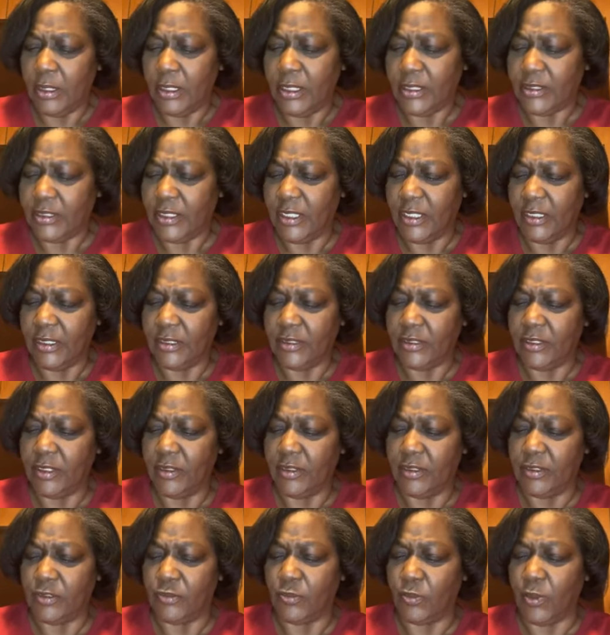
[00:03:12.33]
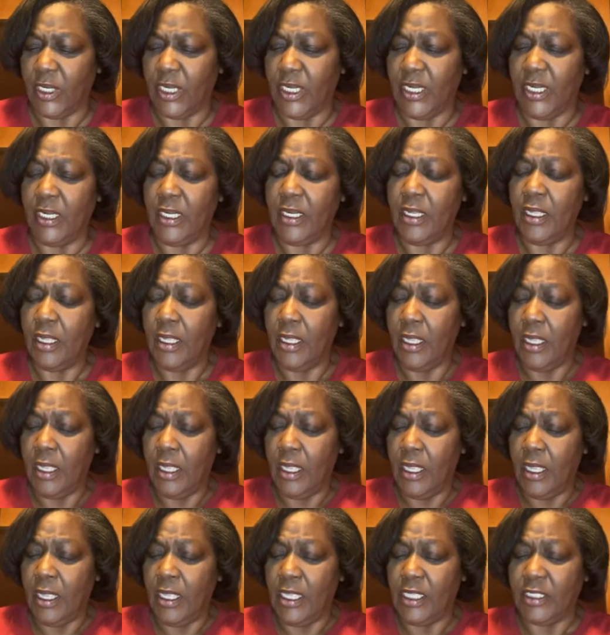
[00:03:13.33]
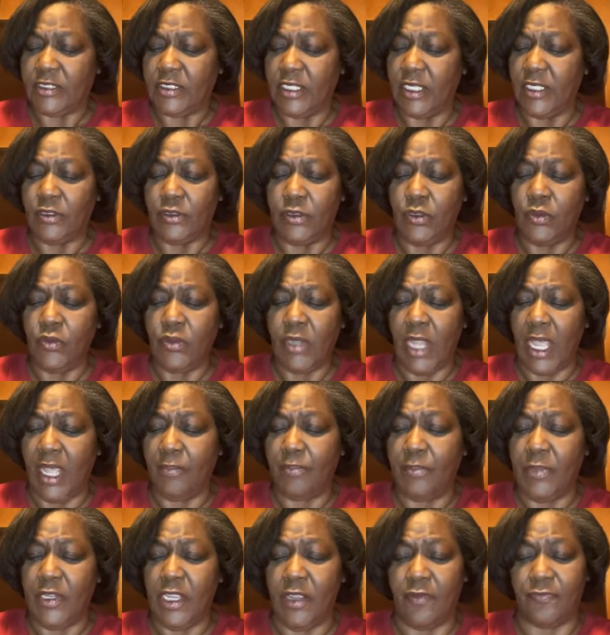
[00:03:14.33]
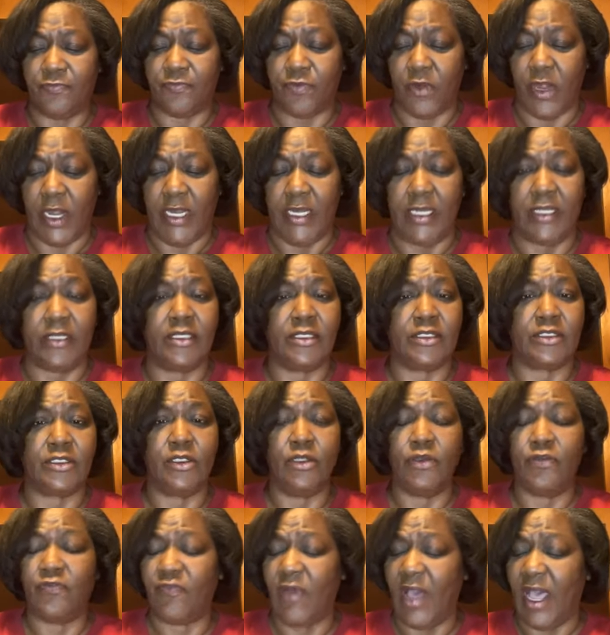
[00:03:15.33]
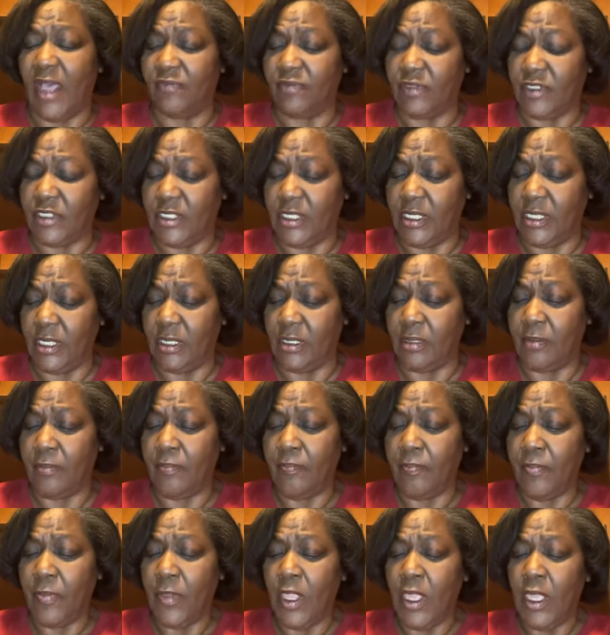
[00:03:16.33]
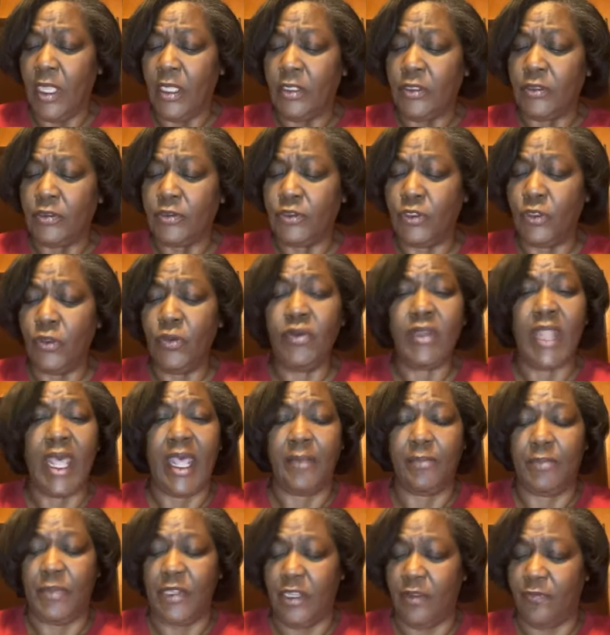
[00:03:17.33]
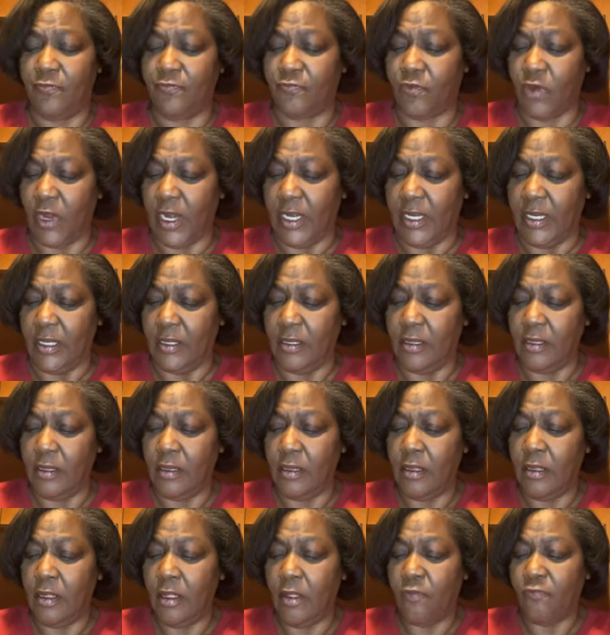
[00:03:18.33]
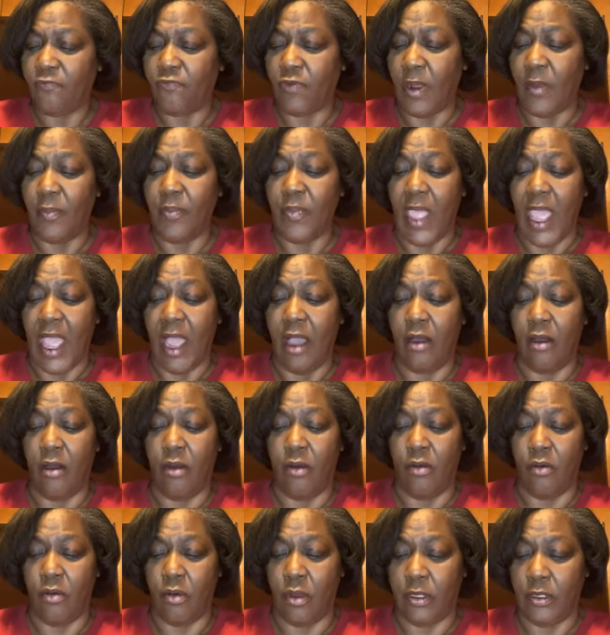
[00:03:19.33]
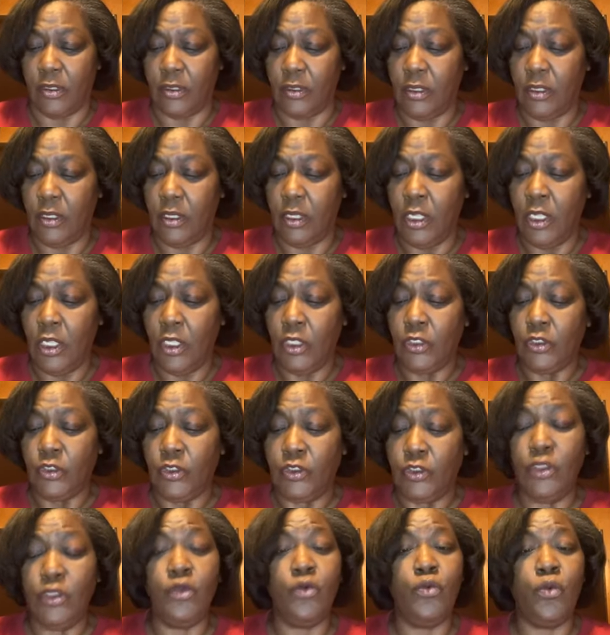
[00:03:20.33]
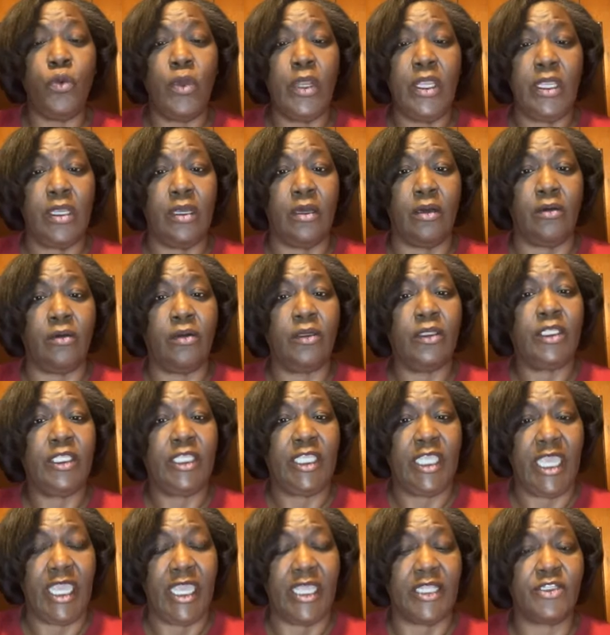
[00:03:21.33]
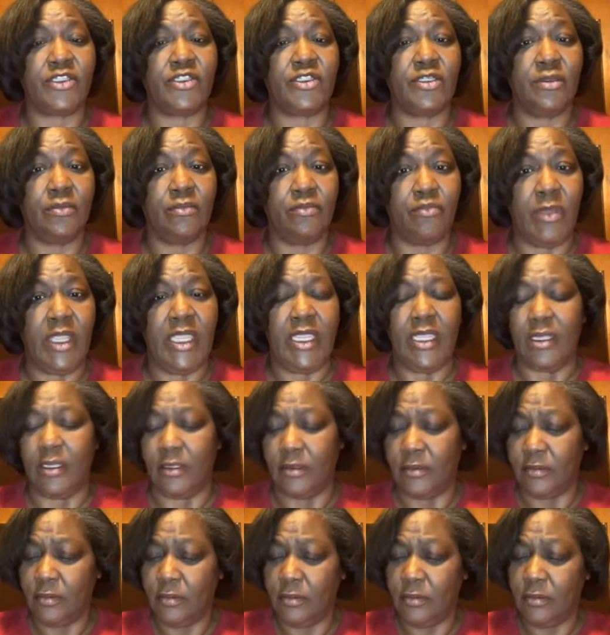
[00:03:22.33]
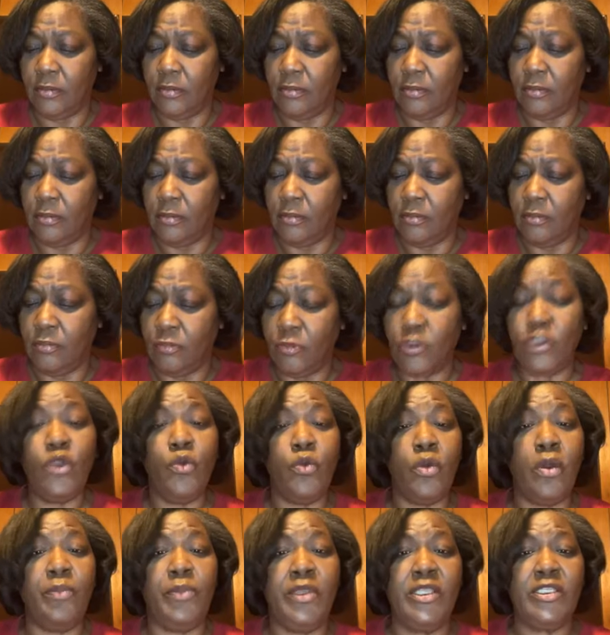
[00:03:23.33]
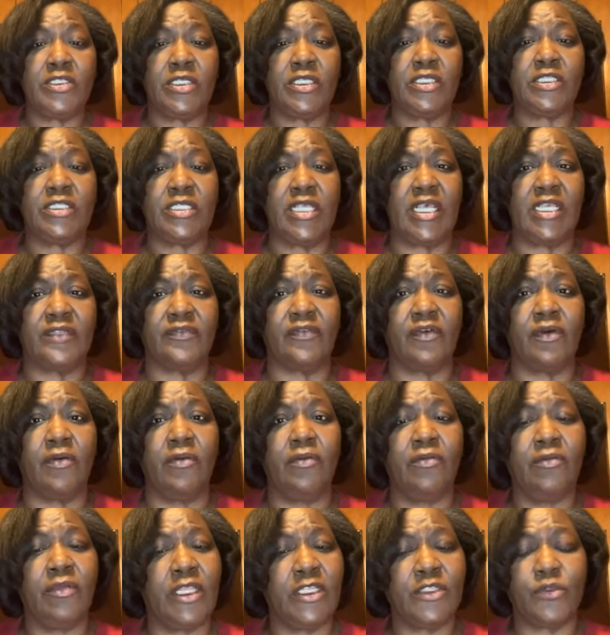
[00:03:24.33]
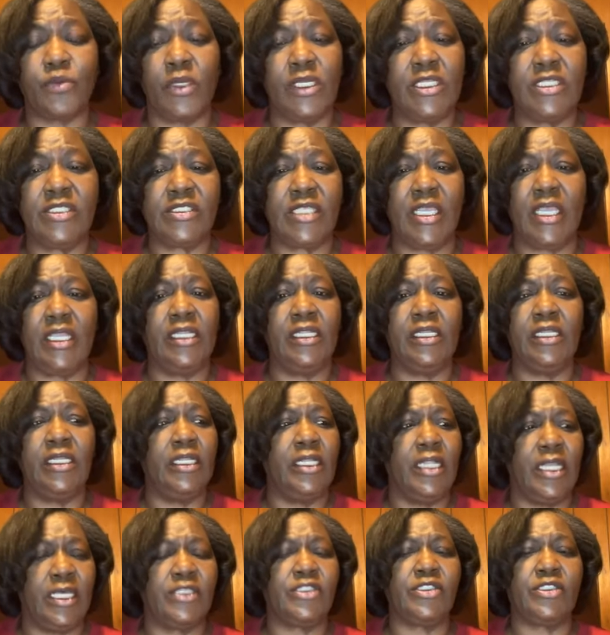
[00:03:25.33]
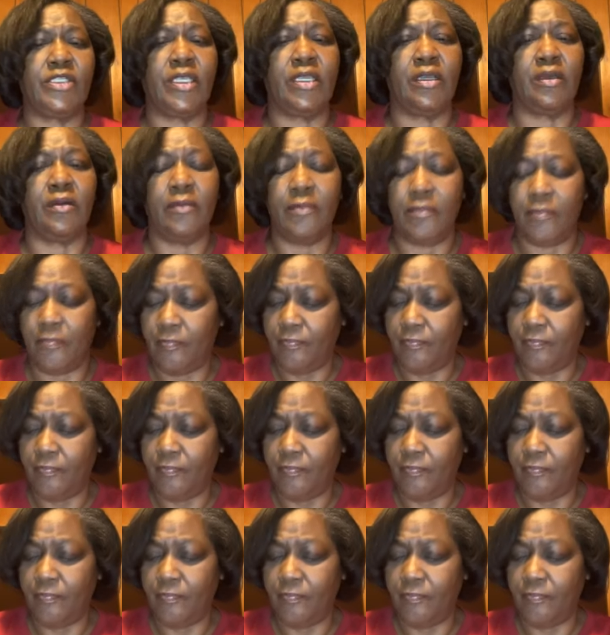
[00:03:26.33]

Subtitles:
Let's get into this read. It said, do not be afraid. This is Luke 5 and 10. Do not be afraid. From now on, you will catch men. You will be successful. That's what he's saying in a nutshell.